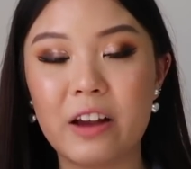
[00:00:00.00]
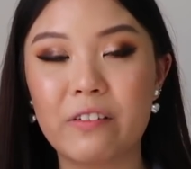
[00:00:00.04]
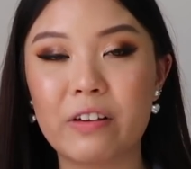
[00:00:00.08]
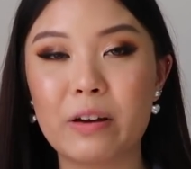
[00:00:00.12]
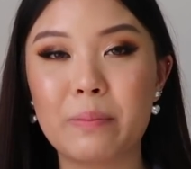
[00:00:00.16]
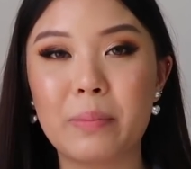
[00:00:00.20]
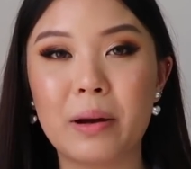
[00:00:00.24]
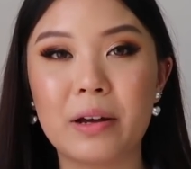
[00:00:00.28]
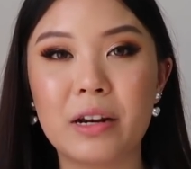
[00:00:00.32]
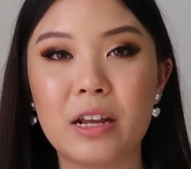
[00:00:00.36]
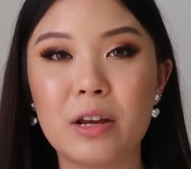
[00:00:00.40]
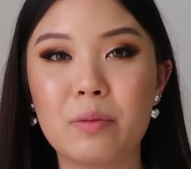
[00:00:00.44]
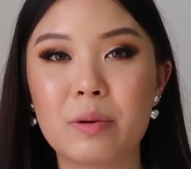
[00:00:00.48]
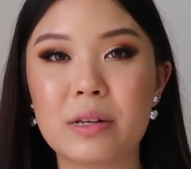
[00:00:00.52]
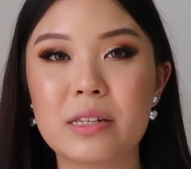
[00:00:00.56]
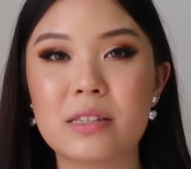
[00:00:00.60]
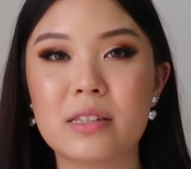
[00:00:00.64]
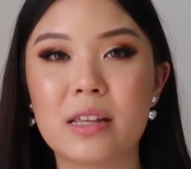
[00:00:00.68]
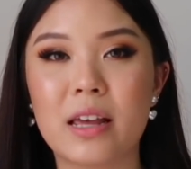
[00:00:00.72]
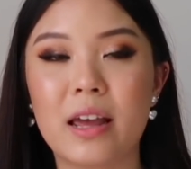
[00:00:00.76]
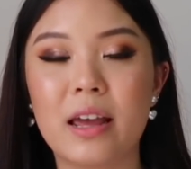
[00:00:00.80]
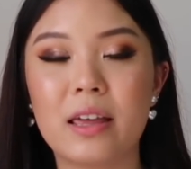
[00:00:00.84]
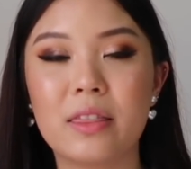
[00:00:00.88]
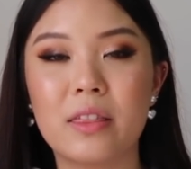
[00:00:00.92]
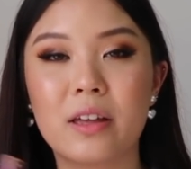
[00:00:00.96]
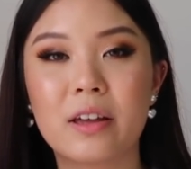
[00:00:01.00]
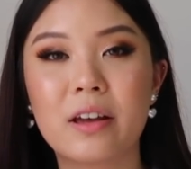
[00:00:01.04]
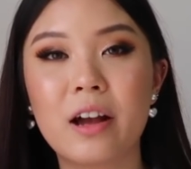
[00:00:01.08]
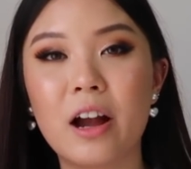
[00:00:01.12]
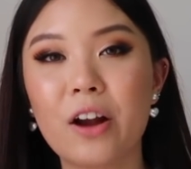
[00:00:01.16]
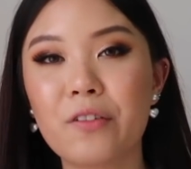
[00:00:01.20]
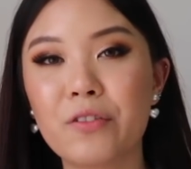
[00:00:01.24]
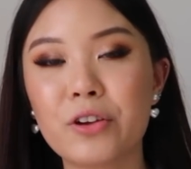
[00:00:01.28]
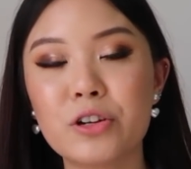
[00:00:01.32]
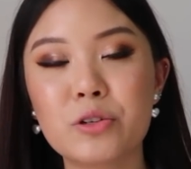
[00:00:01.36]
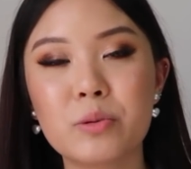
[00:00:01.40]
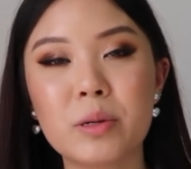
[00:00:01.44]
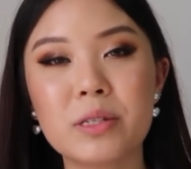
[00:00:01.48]
Everybody was saying the
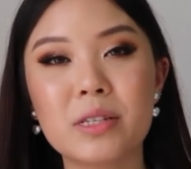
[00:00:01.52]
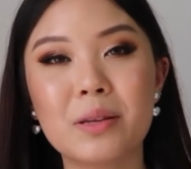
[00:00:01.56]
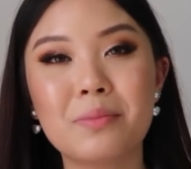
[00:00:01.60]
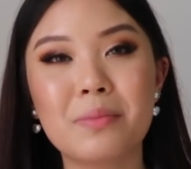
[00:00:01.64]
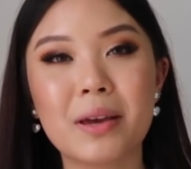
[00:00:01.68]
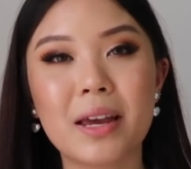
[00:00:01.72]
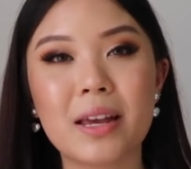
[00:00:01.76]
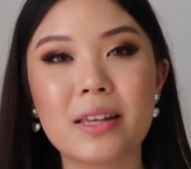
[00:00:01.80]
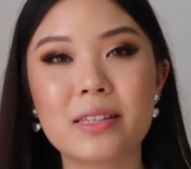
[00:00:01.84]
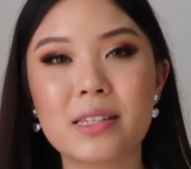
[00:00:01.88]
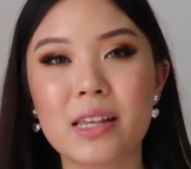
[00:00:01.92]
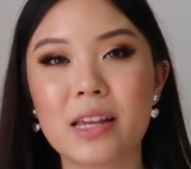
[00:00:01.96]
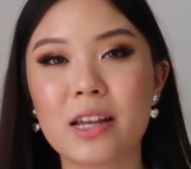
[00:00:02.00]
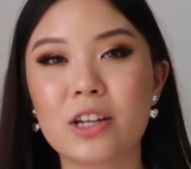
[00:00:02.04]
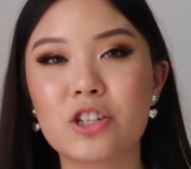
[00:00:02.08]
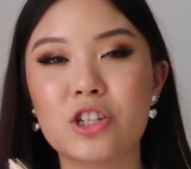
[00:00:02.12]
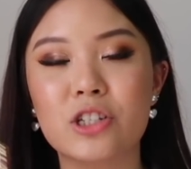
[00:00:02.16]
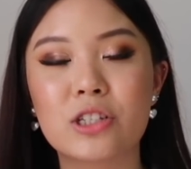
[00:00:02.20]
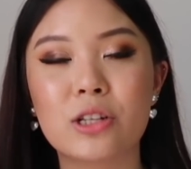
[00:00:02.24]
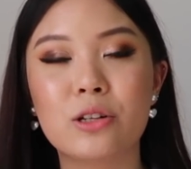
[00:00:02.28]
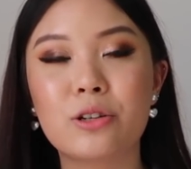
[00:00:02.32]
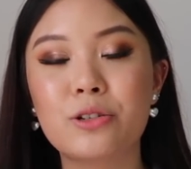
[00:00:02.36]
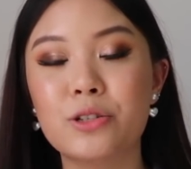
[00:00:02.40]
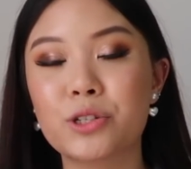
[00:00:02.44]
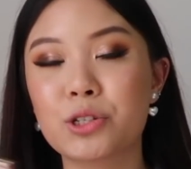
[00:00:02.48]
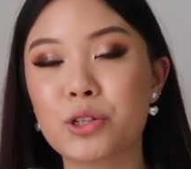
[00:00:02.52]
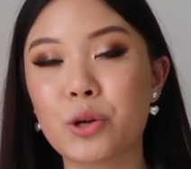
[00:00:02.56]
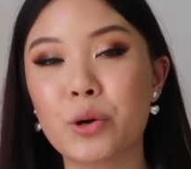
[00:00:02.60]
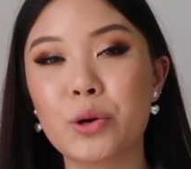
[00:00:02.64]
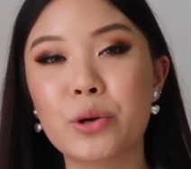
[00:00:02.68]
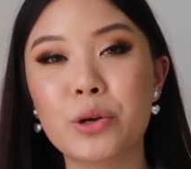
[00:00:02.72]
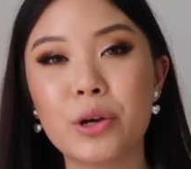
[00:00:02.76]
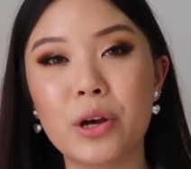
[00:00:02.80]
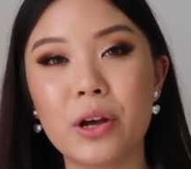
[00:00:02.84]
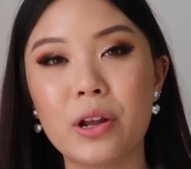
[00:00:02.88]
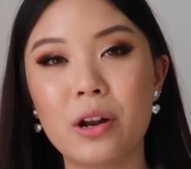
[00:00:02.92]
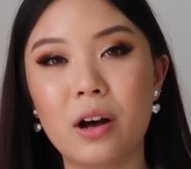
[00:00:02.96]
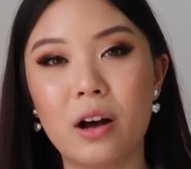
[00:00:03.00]
coverage was amazing, it just looked so
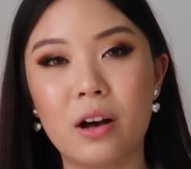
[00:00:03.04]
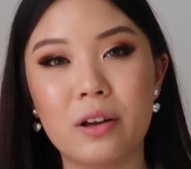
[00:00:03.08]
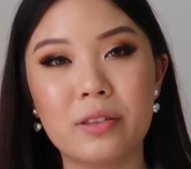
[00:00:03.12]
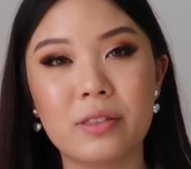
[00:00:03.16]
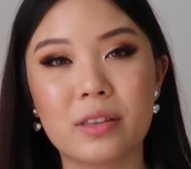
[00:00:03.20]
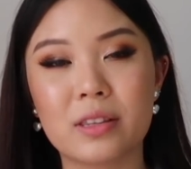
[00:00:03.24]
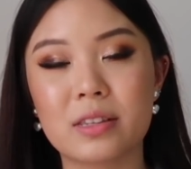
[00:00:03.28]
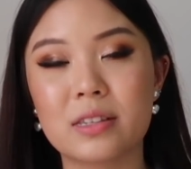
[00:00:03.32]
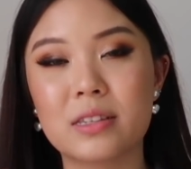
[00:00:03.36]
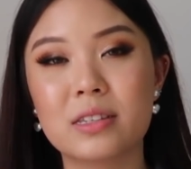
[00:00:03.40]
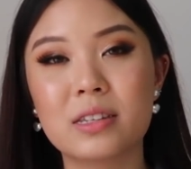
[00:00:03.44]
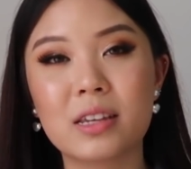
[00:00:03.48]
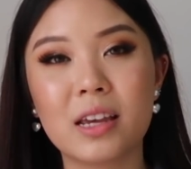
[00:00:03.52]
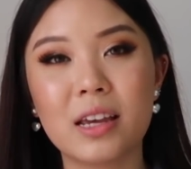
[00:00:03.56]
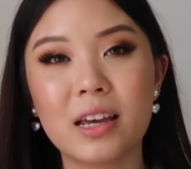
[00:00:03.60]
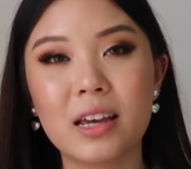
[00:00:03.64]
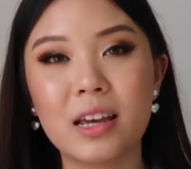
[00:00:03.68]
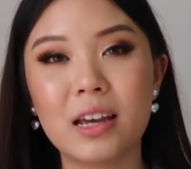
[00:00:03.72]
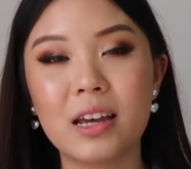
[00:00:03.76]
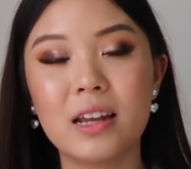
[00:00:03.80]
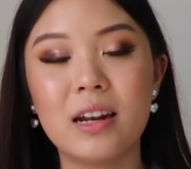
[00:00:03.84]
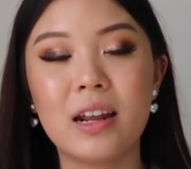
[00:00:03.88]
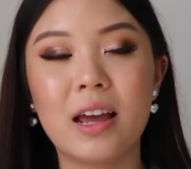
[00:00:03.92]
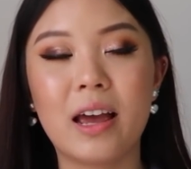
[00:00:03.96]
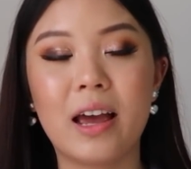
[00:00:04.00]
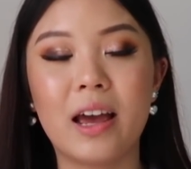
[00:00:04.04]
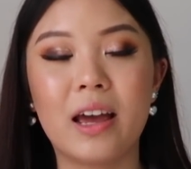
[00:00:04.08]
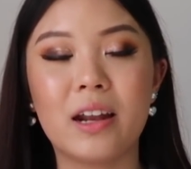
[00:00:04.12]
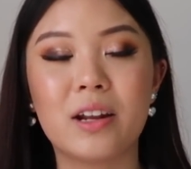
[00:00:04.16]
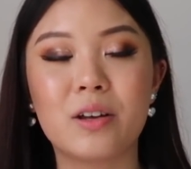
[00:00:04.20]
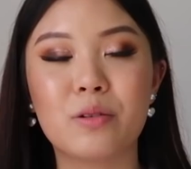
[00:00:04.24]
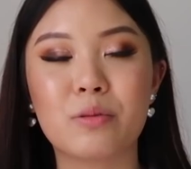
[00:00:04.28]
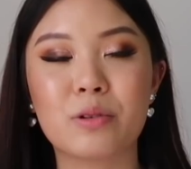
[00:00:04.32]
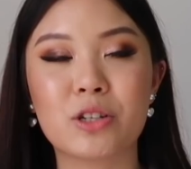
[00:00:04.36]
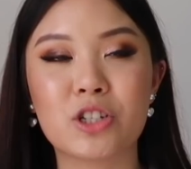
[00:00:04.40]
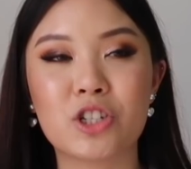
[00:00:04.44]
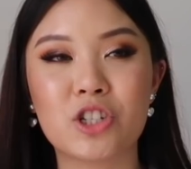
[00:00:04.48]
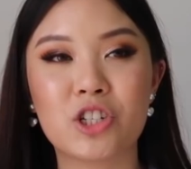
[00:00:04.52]
good on the skin, and
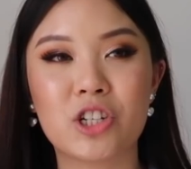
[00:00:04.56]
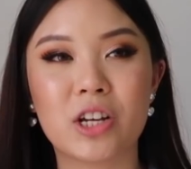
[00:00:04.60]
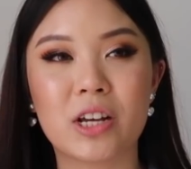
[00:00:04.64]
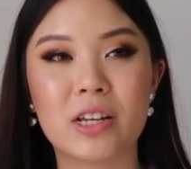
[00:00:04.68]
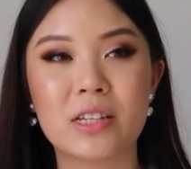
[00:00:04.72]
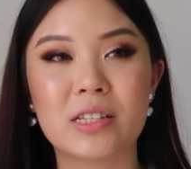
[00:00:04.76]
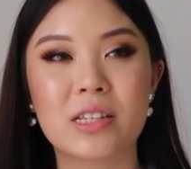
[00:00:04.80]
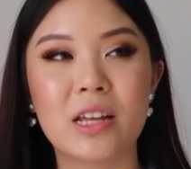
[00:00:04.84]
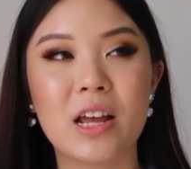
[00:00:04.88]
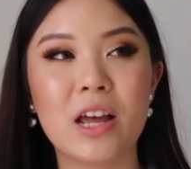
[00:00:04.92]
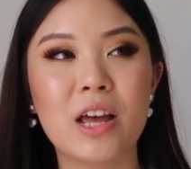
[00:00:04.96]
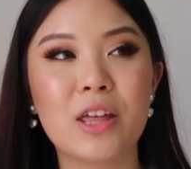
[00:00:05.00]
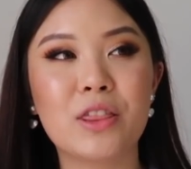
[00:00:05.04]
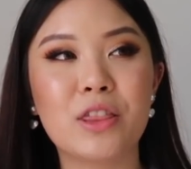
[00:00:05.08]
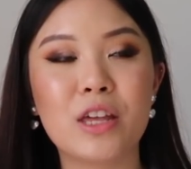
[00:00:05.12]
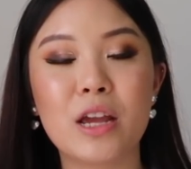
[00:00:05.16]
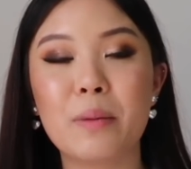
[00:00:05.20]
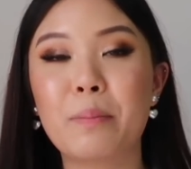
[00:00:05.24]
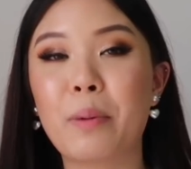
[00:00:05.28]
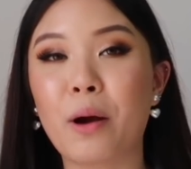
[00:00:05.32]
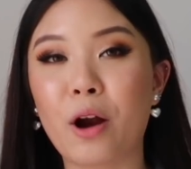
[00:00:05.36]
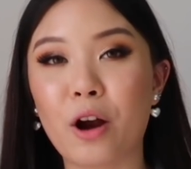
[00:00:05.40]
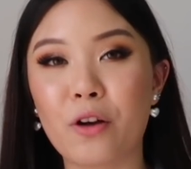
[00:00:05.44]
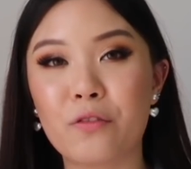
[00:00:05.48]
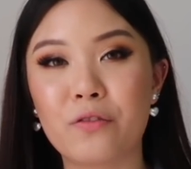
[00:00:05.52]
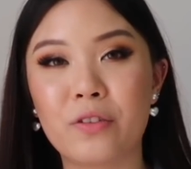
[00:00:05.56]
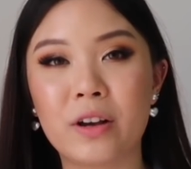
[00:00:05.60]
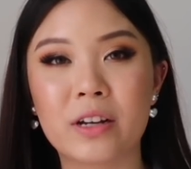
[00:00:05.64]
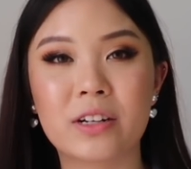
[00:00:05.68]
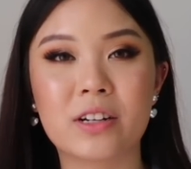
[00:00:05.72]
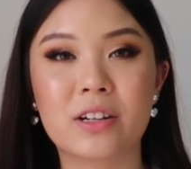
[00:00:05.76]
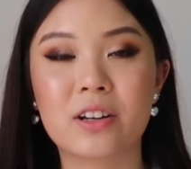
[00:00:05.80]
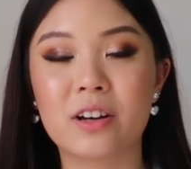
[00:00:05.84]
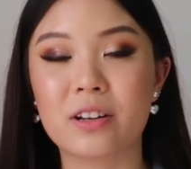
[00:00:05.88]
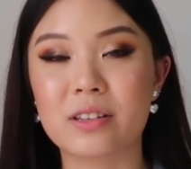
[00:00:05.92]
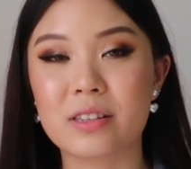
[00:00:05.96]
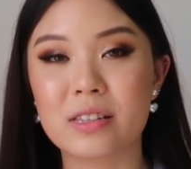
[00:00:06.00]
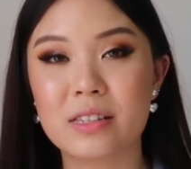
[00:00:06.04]
it was just the
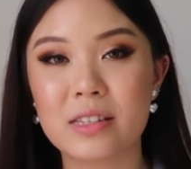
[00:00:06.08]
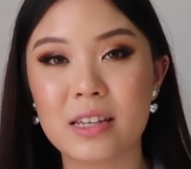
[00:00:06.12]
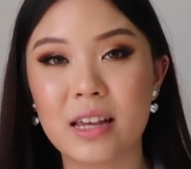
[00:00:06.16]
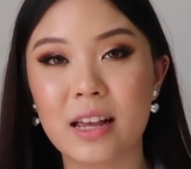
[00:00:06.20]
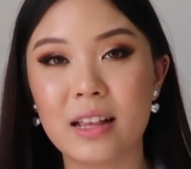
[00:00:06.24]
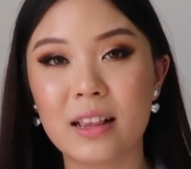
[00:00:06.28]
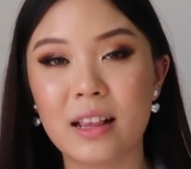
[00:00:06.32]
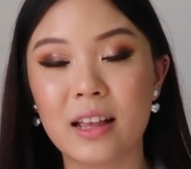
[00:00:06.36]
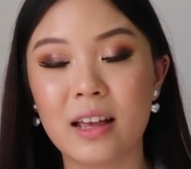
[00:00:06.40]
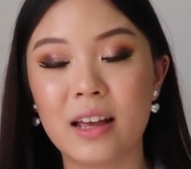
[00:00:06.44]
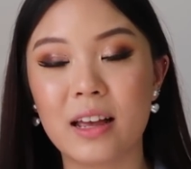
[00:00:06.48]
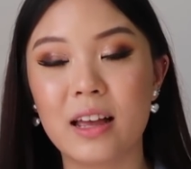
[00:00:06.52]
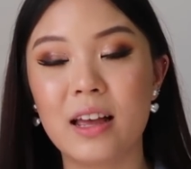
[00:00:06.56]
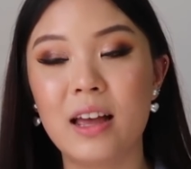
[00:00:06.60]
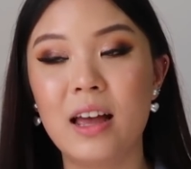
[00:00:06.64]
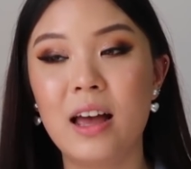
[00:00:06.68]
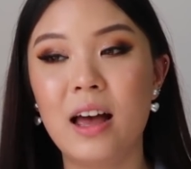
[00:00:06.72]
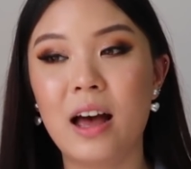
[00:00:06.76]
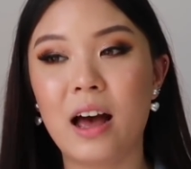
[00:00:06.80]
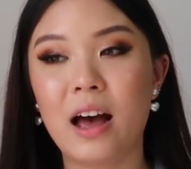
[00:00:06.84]
perfect concealer.